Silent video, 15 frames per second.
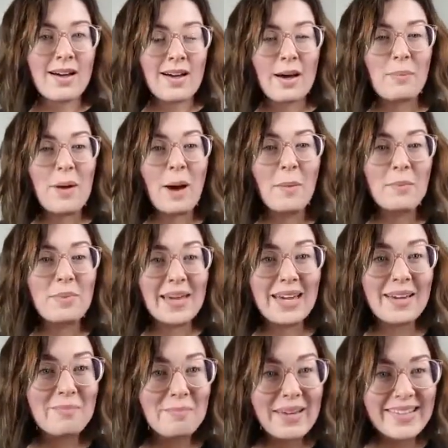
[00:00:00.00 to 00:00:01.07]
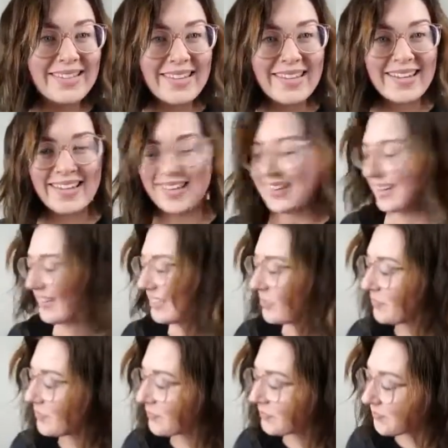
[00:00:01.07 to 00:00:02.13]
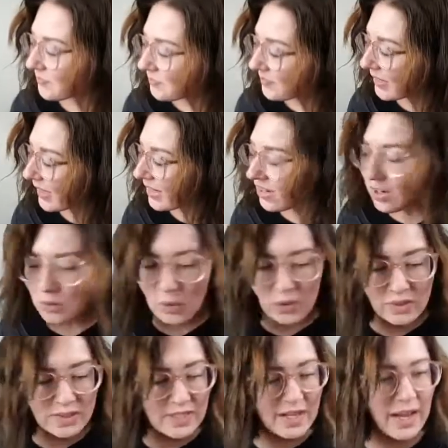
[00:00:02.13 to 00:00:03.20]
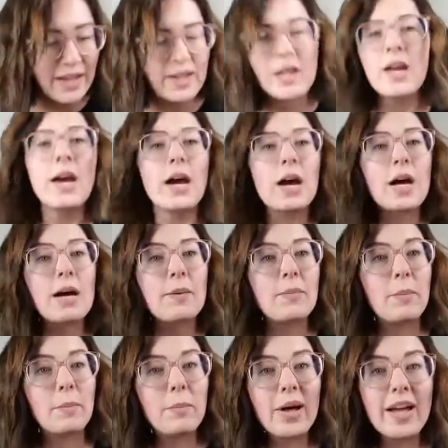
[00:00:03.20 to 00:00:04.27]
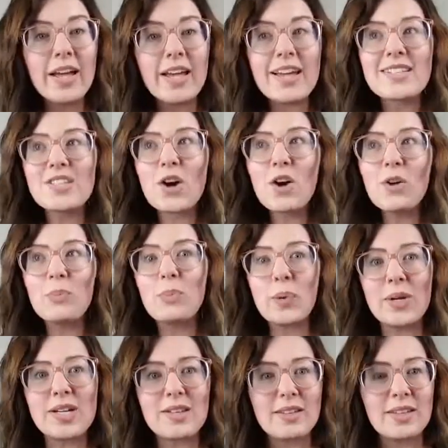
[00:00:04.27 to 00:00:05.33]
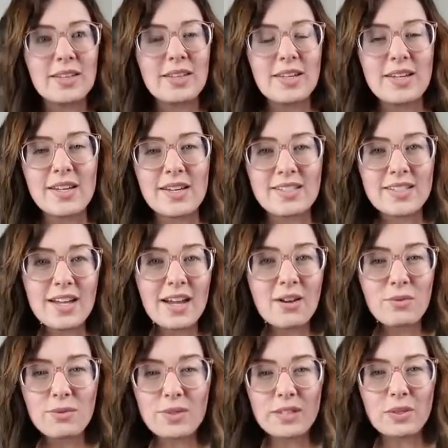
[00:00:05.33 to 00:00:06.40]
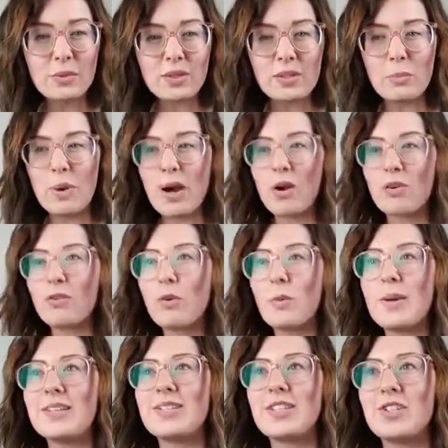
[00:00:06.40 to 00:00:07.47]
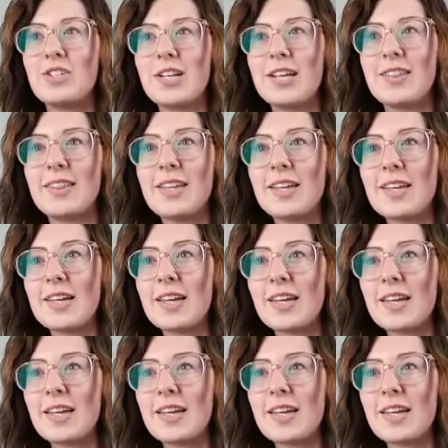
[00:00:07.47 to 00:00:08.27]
about being busy in our world today. But it's called Breathe. It's got a really, really powerful message, and I think